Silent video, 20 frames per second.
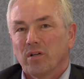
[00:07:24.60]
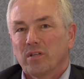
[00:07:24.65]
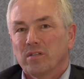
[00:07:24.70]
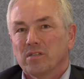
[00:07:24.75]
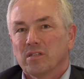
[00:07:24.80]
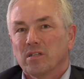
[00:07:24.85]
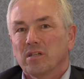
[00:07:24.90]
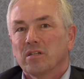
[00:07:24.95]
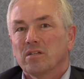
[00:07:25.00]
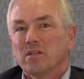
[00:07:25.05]
to
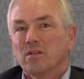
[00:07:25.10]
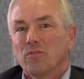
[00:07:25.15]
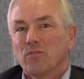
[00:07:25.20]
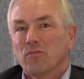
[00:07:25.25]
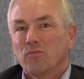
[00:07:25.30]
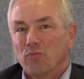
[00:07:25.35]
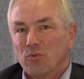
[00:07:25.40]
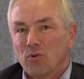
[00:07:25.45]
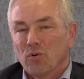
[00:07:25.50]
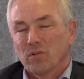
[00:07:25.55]
welcome
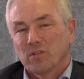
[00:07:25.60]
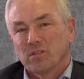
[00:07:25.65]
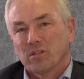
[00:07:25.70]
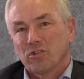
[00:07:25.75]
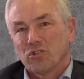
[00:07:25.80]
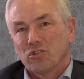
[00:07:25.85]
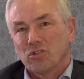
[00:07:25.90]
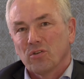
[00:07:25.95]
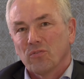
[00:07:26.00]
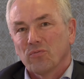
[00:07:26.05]
other
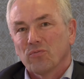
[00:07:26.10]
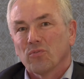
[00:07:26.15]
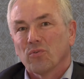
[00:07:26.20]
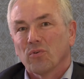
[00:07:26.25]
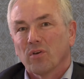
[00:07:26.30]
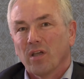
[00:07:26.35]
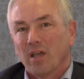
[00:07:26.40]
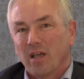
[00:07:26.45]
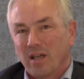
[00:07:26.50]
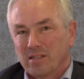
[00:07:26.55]
sponsors
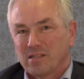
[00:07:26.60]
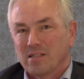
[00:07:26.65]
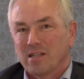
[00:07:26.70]
too.